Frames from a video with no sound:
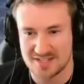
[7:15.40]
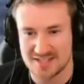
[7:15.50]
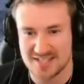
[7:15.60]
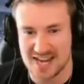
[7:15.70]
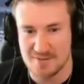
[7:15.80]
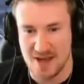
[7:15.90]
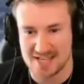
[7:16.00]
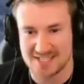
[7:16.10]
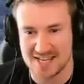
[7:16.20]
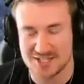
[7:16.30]

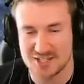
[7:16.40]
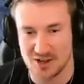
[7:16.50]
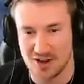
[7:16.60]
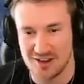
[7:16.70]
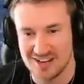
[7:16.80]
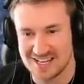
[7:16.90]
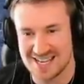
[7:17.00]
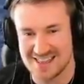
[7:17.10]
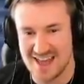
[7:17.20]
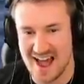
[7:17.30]
cinematic shot. Oh, look
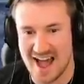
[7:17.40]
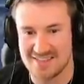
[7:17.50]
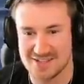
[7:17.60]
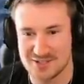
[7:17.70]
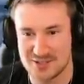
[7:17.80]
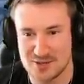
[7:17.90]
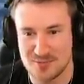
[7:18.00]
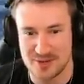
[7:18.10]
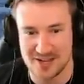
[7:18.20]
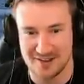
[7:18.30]
at that. The
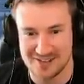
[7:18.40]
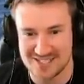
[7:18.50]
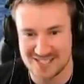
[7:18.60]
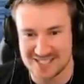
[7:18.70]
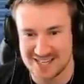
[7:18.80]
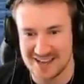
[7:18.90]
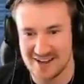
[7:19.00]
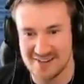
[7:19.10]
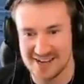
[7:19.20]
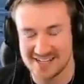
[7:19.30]
super yacht just
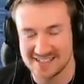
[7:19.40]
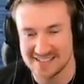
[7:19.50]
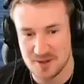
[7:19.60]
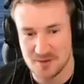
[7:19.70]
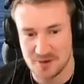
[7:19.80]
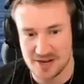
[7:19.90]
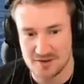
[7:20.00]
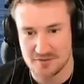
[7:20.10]
going. Boom, we're going